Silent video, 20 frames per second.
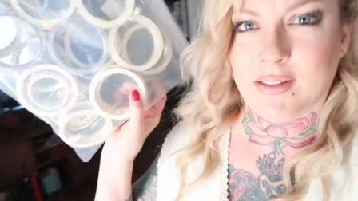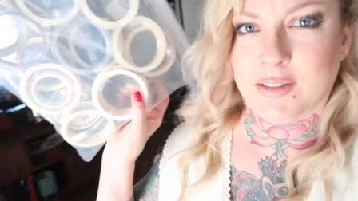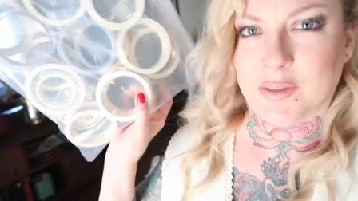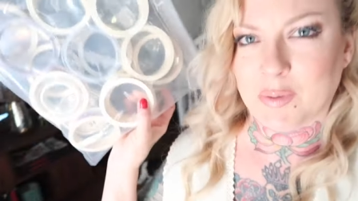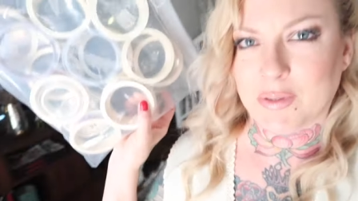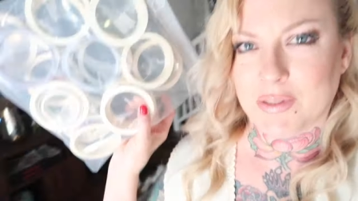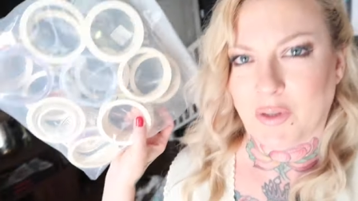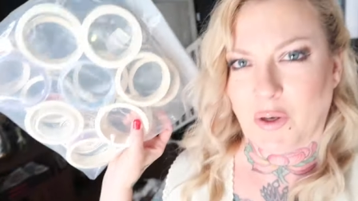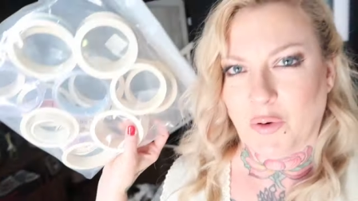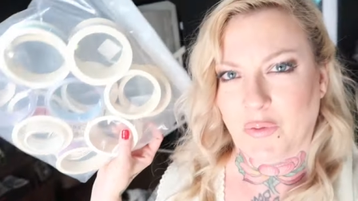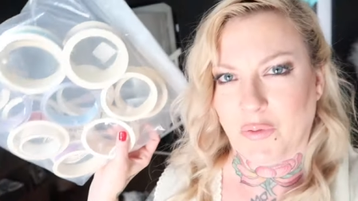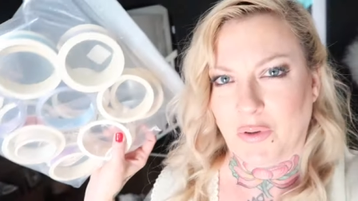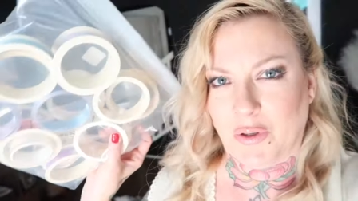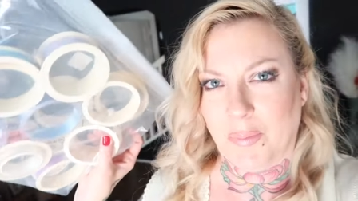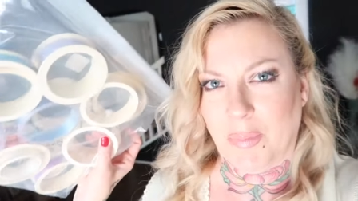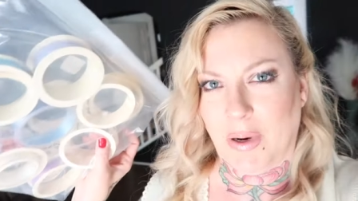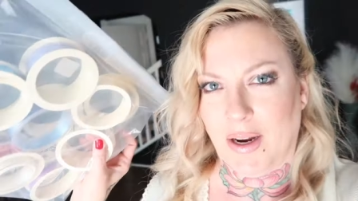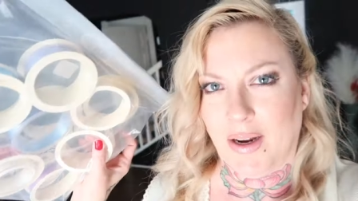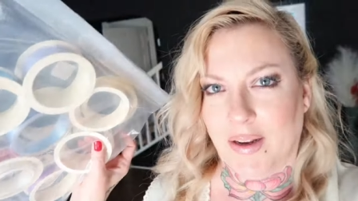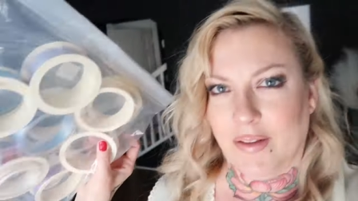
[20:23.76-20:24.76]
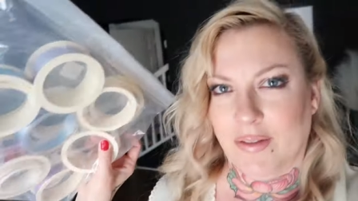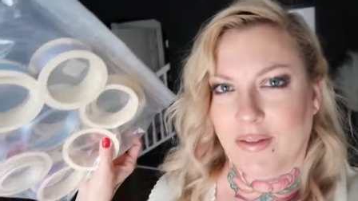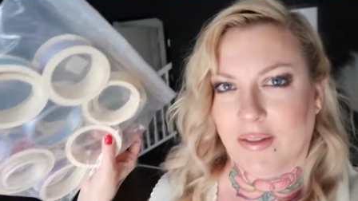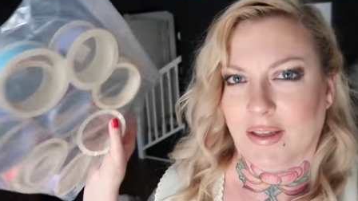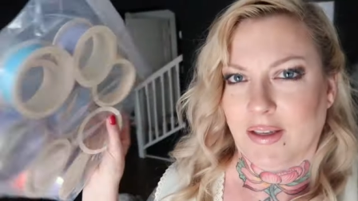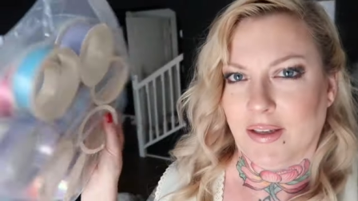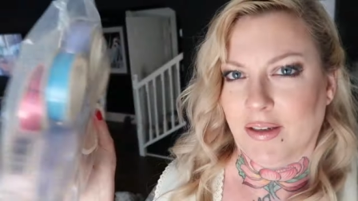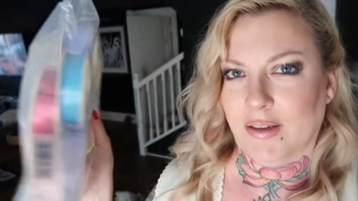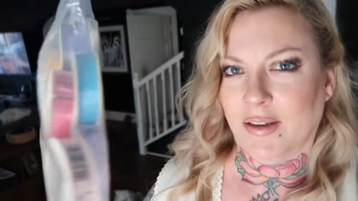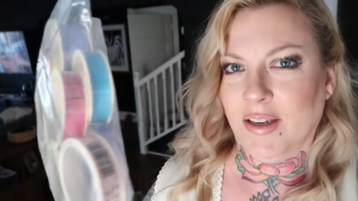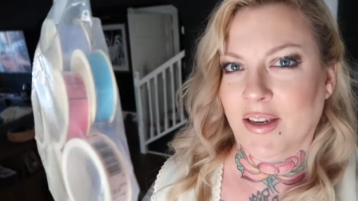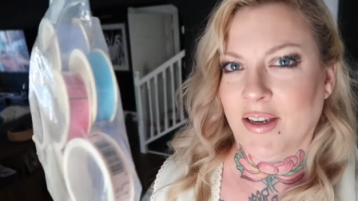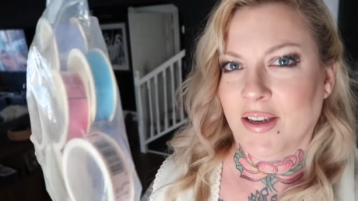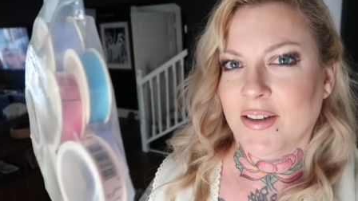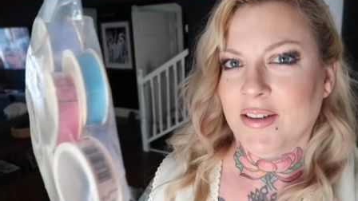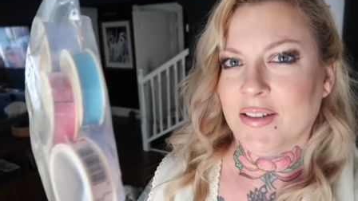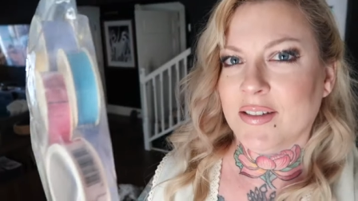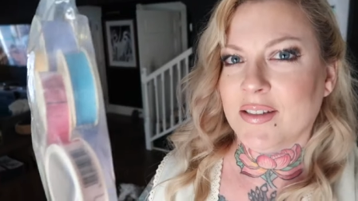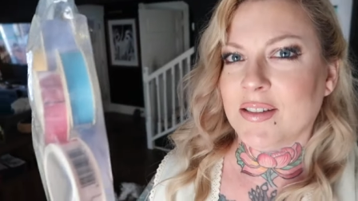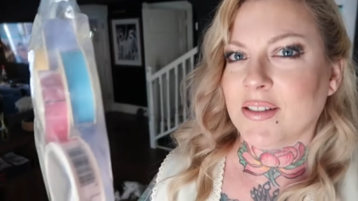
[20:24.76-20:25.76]
this was over by the
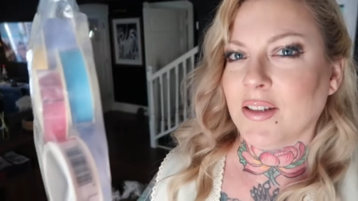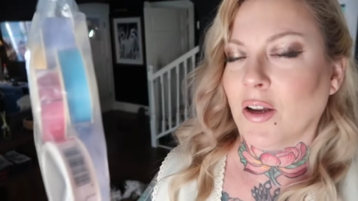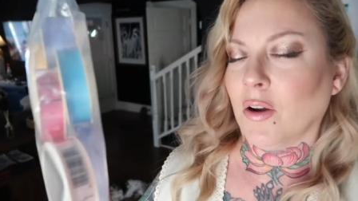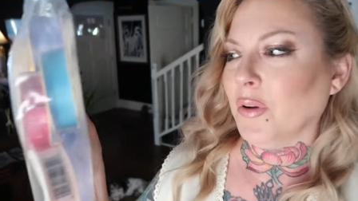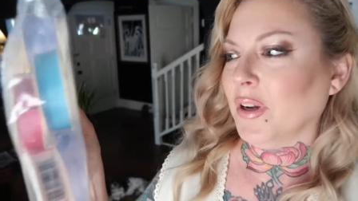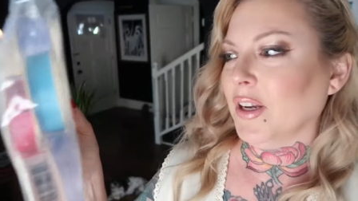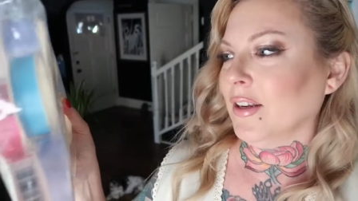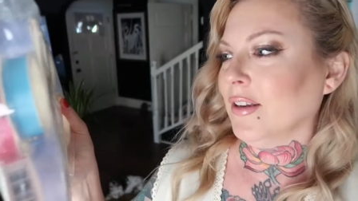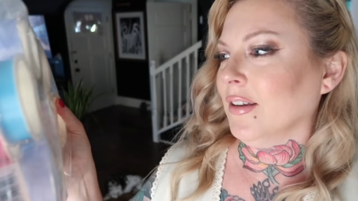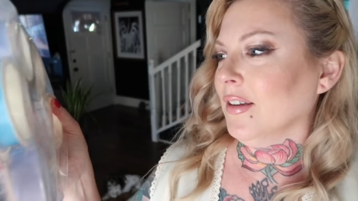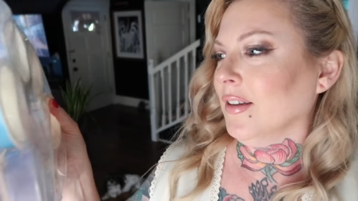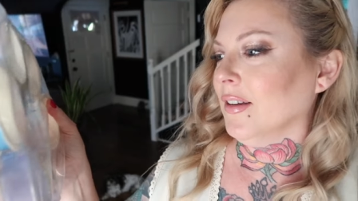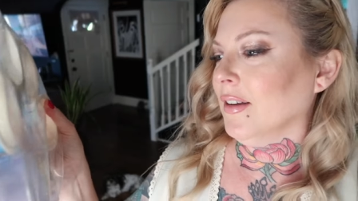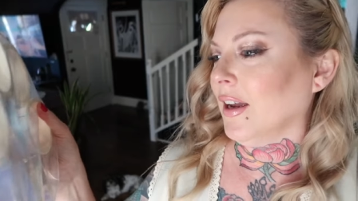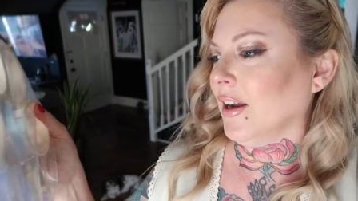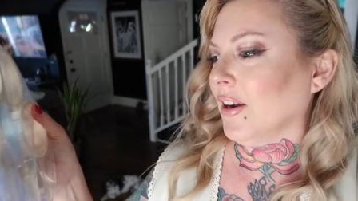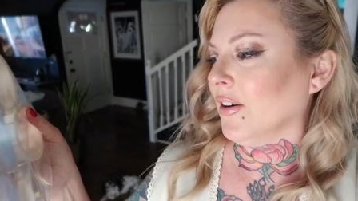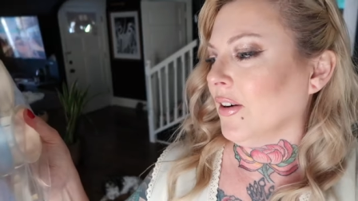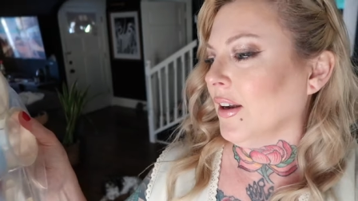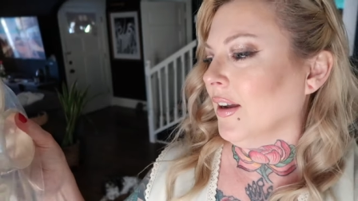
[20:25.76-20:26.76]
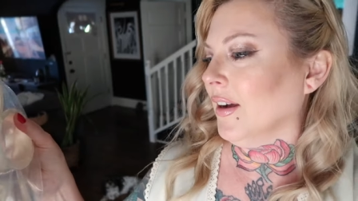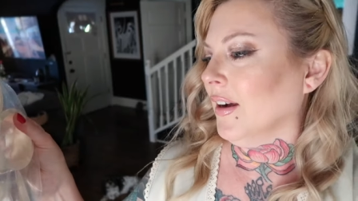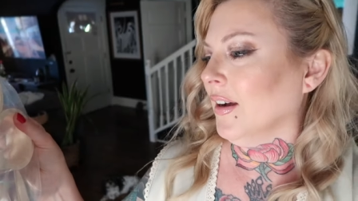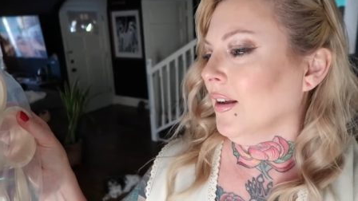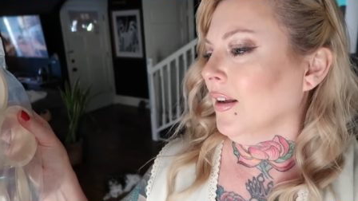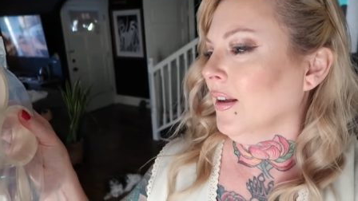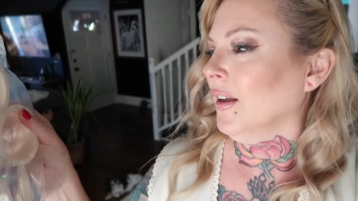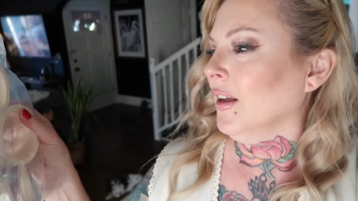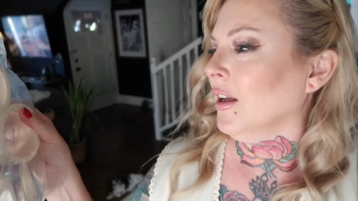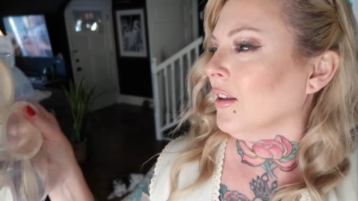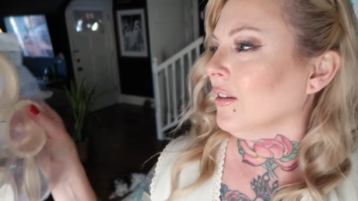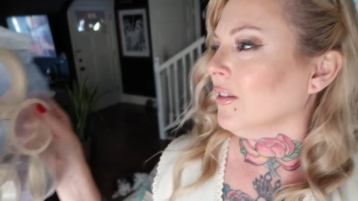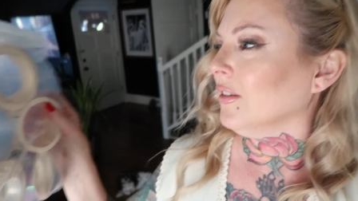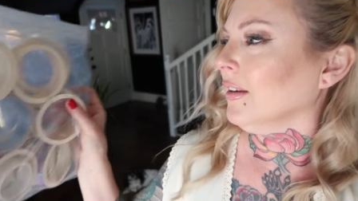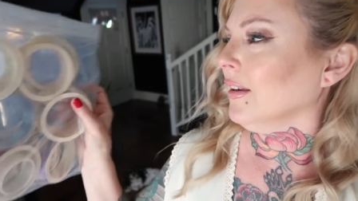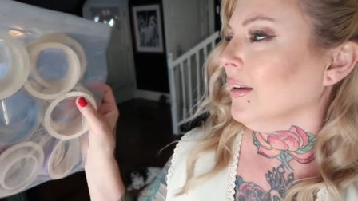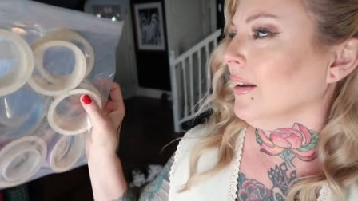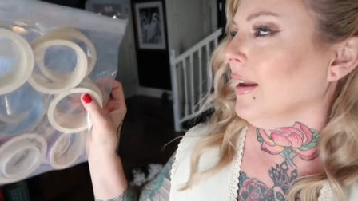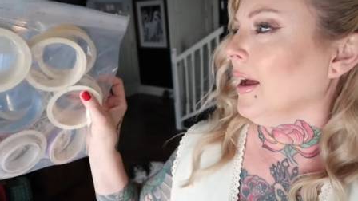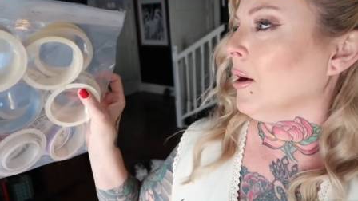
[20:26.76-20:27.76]
sewing area,
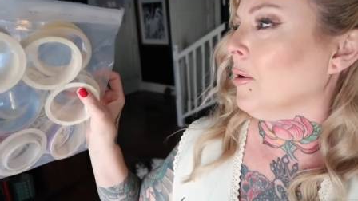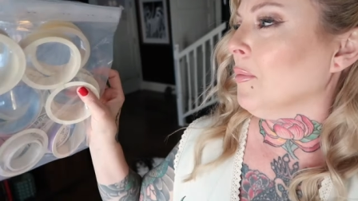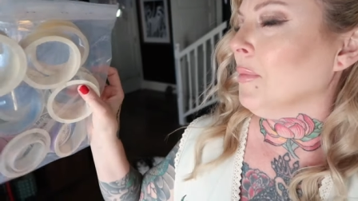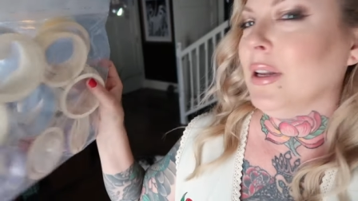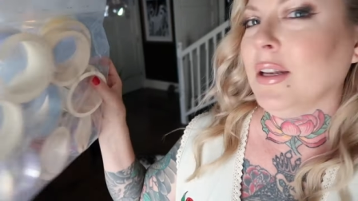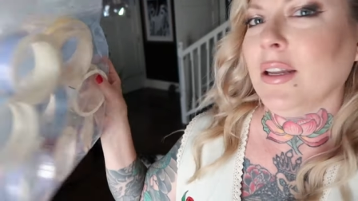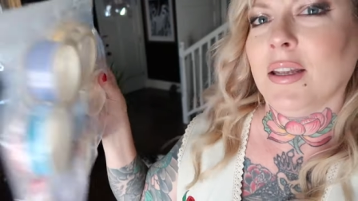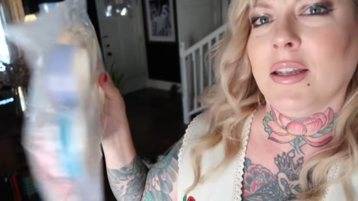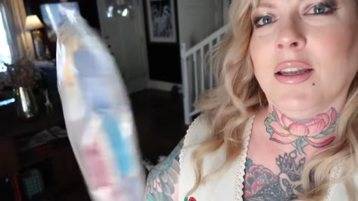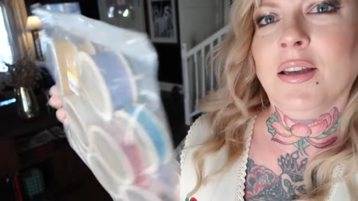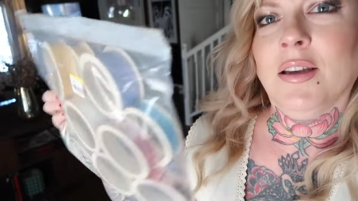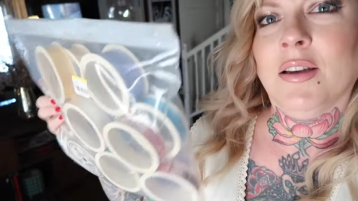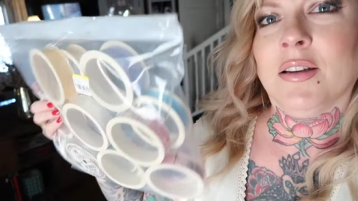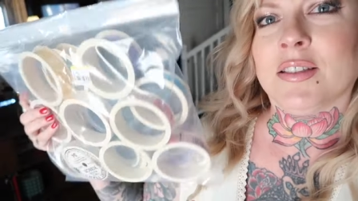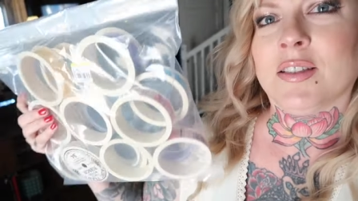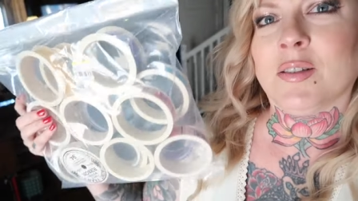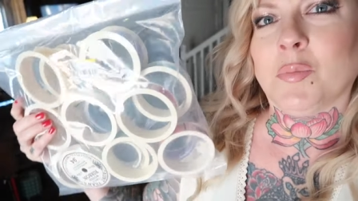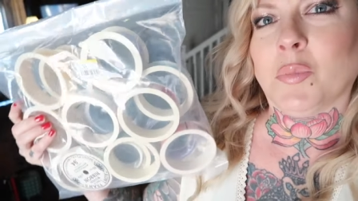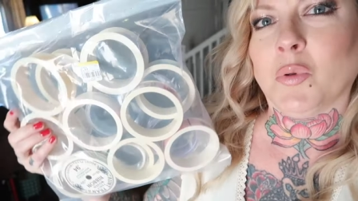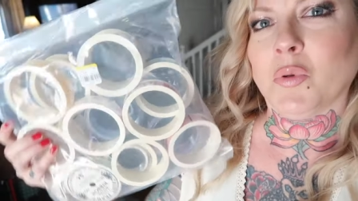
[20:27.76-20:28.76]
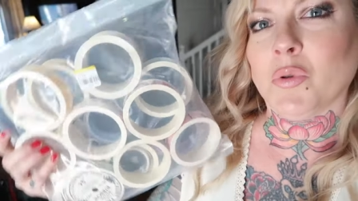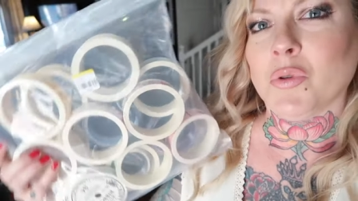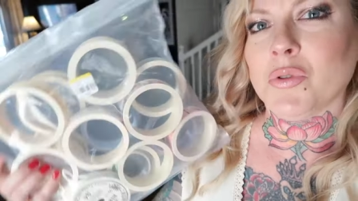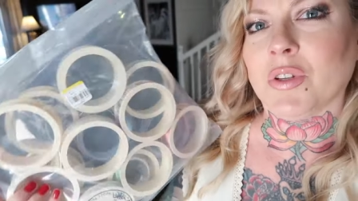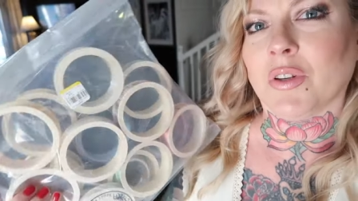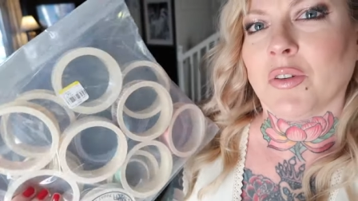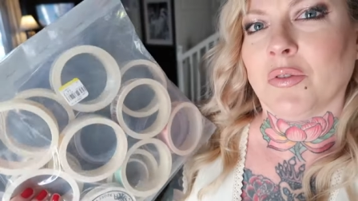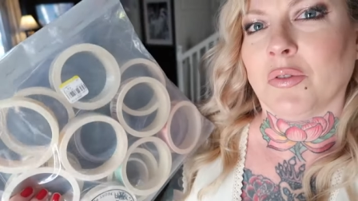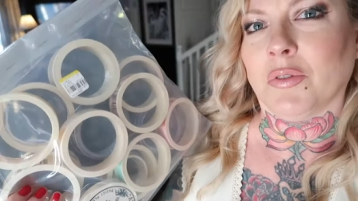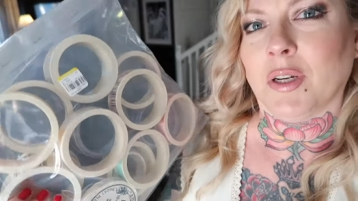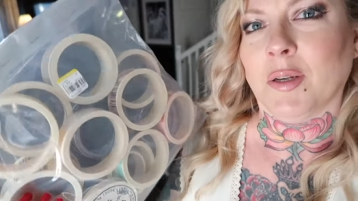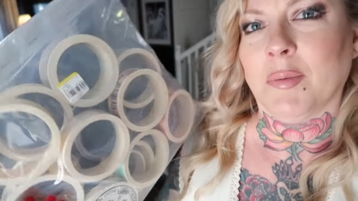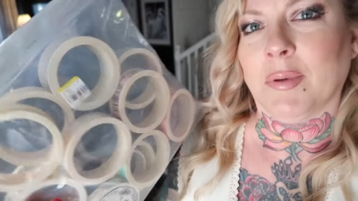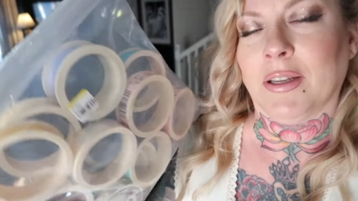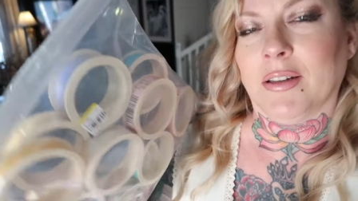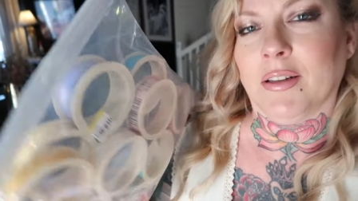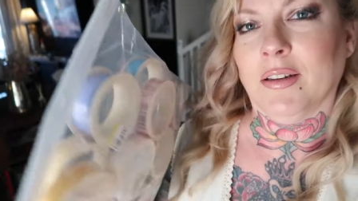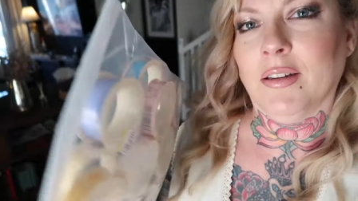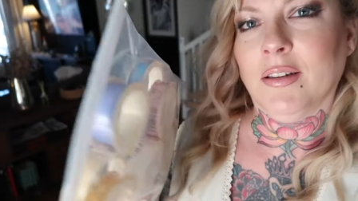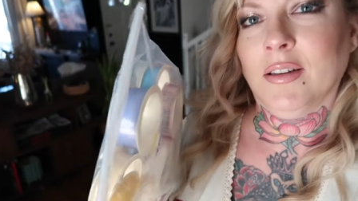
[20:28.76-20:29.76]
look at how many spools of
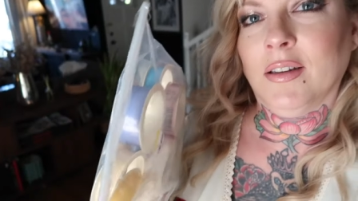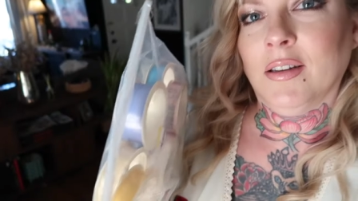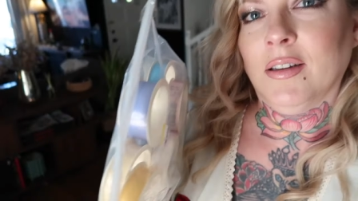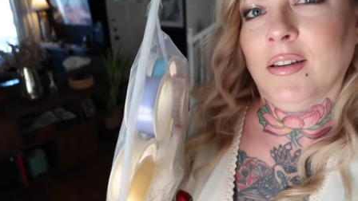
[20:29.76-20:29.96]
ribbon